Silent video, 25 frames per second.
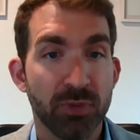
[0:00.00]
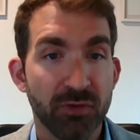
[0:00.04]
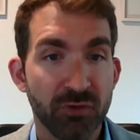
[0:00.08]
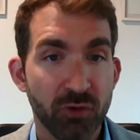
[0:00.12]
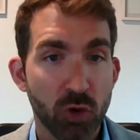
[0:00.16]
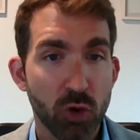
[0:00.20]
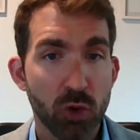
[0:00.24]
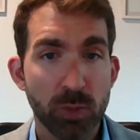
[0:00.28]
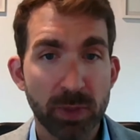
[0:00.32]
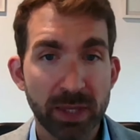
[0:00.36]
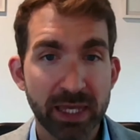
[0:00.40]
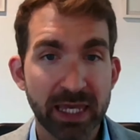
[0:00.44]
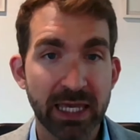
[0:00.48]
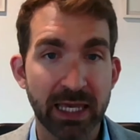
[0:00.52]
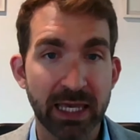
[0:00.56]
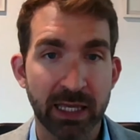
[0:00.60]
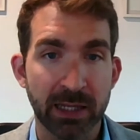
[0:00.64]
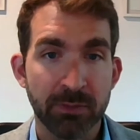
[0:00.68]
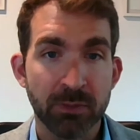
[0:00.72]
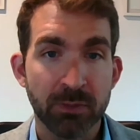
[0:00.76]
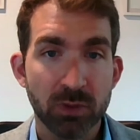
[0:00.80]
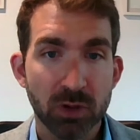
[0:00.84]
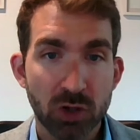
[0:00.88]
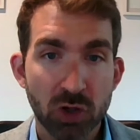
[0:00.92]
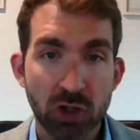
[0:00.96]
Before we
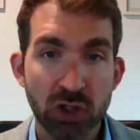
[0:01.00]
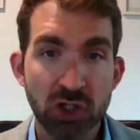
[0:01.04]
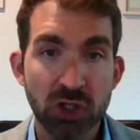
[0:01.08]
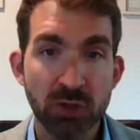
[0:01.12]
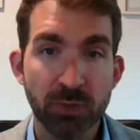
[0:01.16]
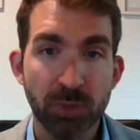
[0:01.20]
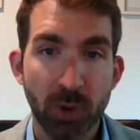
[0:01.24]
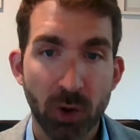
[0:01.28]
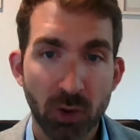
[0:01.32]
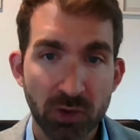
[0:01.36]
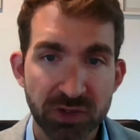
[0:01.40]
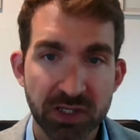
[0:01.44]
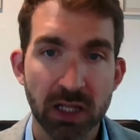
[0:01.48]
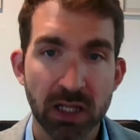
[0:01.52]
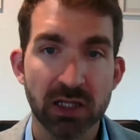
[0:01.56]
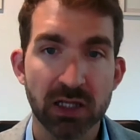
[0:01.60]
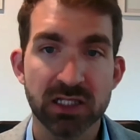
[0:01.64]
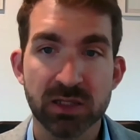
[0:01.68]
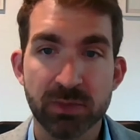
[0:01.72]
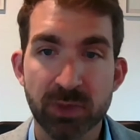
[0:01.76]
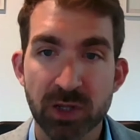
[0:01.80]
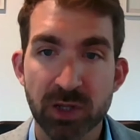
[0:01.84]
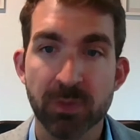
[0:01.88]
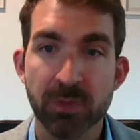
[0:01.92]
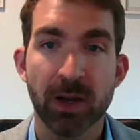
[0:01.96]
begin, could you both tell
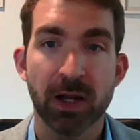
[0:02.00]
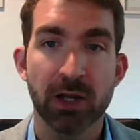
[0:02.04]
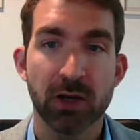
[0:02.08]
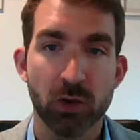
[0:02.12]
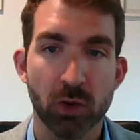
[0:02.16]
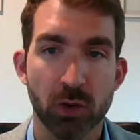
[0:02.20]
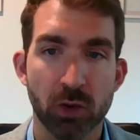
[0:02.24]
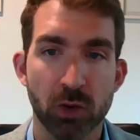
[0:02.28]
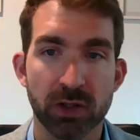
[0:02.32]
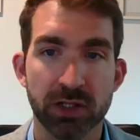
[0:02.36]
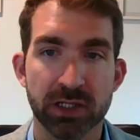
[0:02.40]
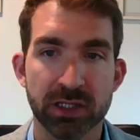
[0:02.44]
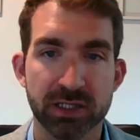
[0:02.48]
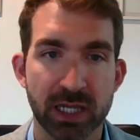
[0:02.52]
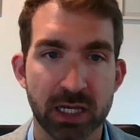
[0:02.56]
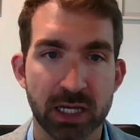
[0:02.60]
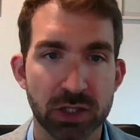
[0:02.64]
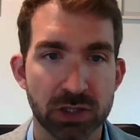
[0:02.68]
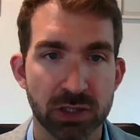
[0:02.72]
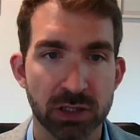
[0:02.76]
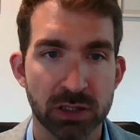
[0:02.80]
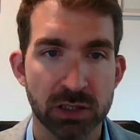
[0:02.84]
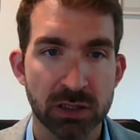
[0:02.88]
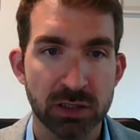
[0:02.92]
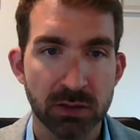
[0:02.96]
us a bit about your
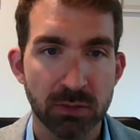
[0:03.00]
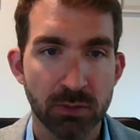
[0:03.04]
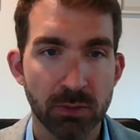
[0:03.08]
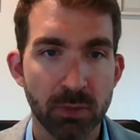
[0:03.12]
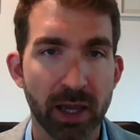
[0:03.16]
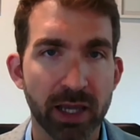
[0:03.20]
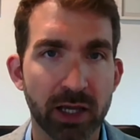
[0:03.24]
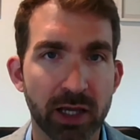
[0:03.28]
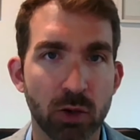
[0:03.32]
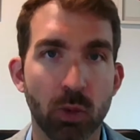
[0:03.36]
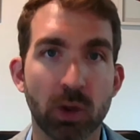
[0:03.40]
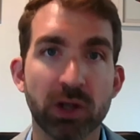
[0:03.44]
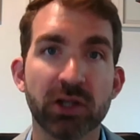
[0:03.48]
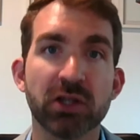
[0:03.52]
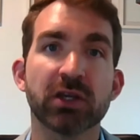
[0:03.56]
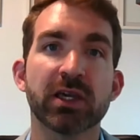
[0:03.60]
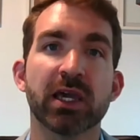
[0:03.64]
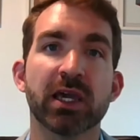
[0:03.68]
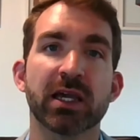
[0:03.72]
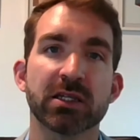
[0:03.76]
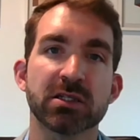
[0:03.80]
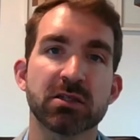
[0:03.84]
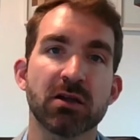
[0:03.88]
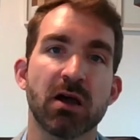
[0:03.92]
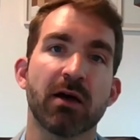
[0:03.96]
organizations? Michael, why don't you
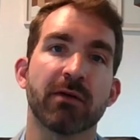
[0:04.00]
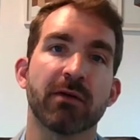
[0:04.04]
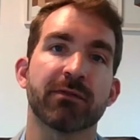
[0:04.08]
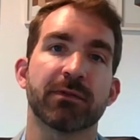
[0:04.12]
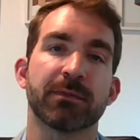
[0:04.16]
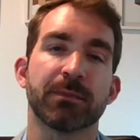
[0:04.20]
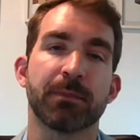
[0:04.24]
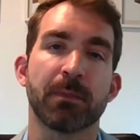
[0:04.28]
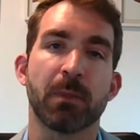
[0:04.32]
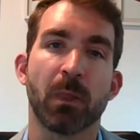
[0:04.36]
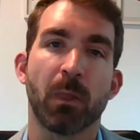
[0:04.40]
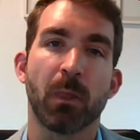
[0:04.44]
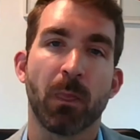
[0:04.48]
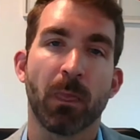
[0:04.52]
kick us off?